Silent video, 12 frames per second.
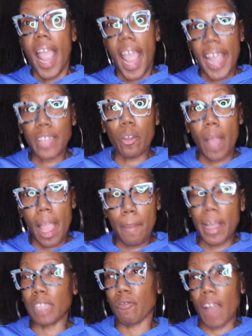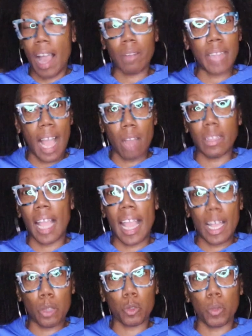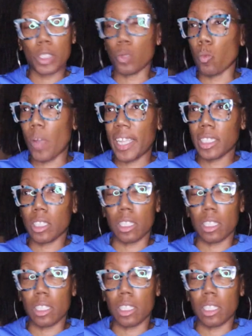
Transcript: Aethelham has found out that Elswich went